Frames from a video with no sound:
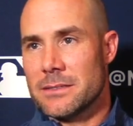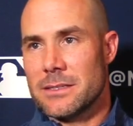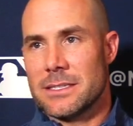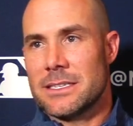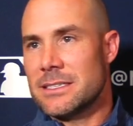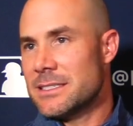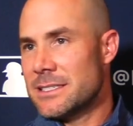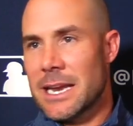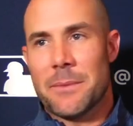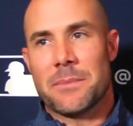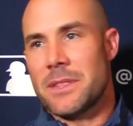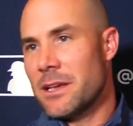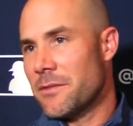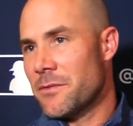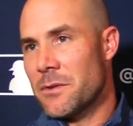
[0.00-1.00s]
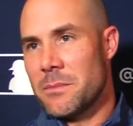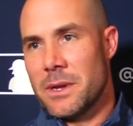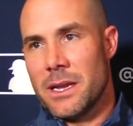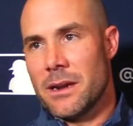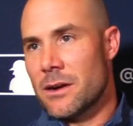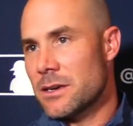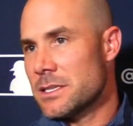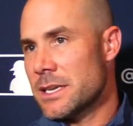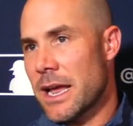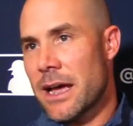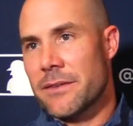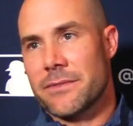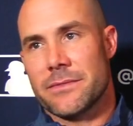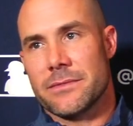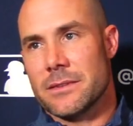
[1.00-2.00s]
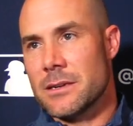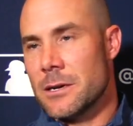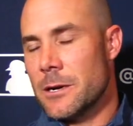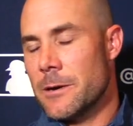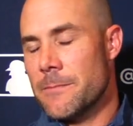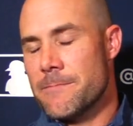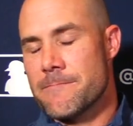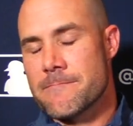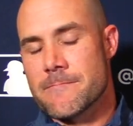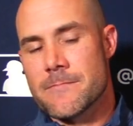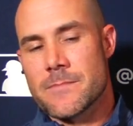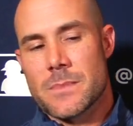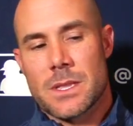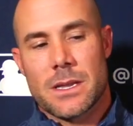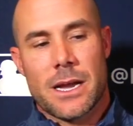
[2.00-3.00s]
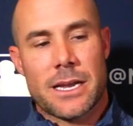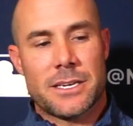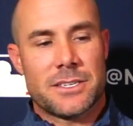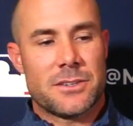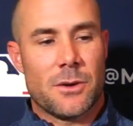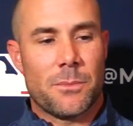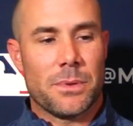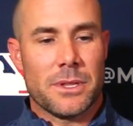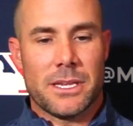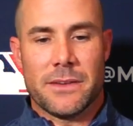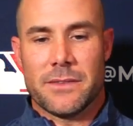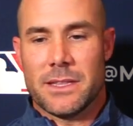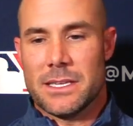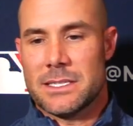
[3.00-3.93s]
It's the same thing for me and our staff. I just don't believe in the